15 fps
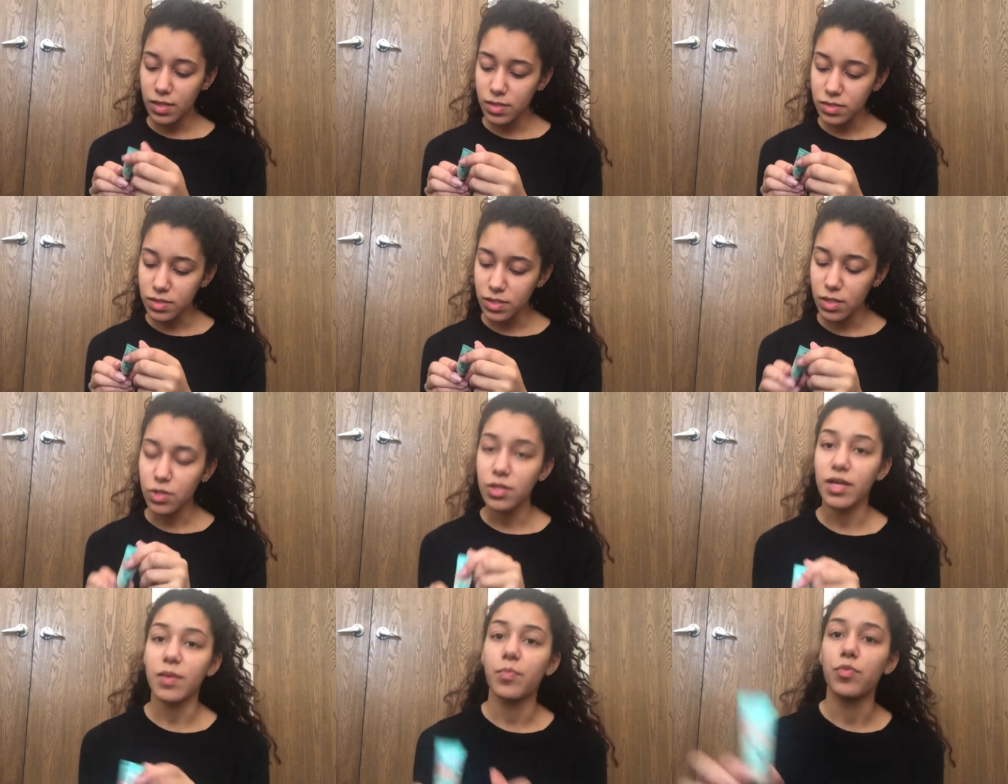this is
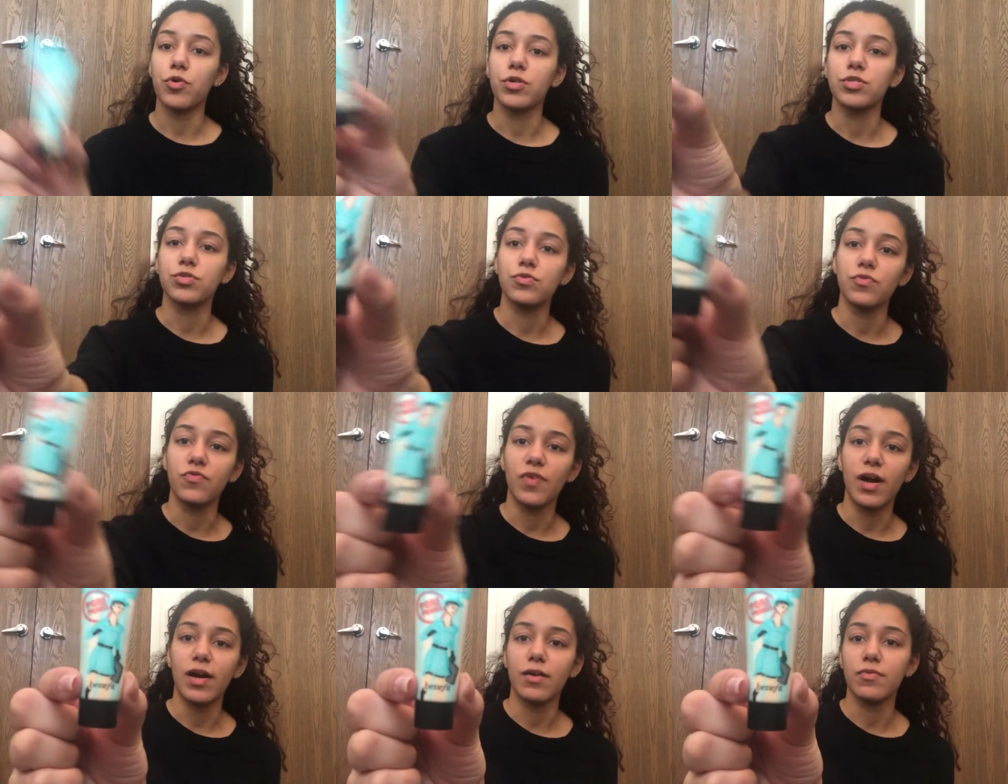literally like
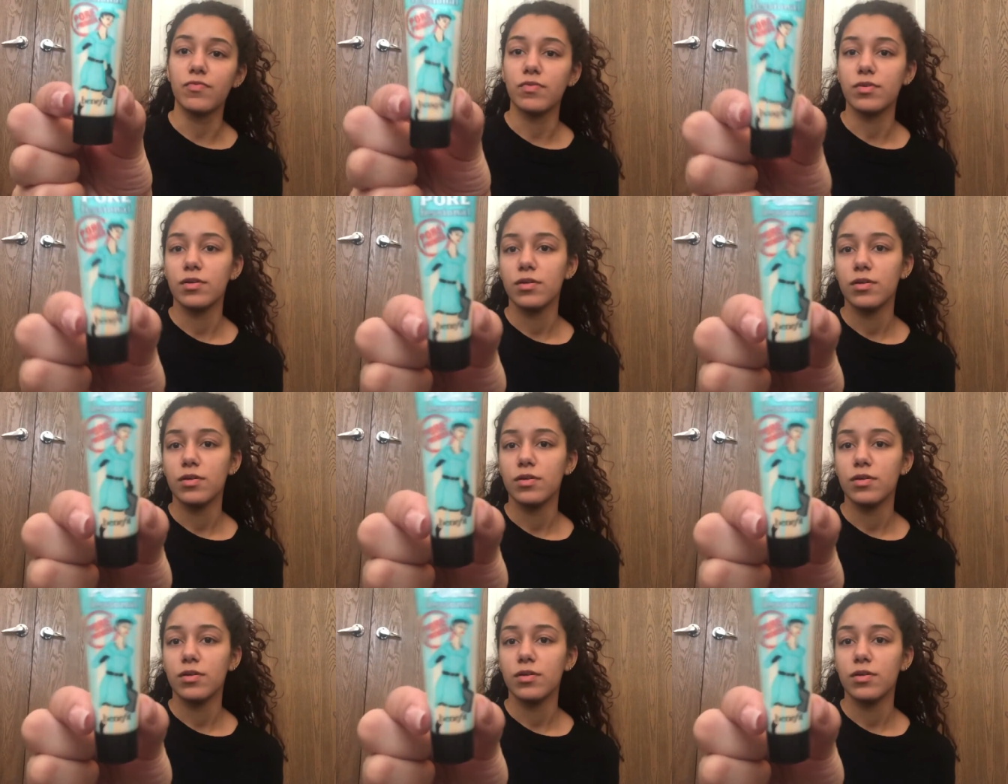0.25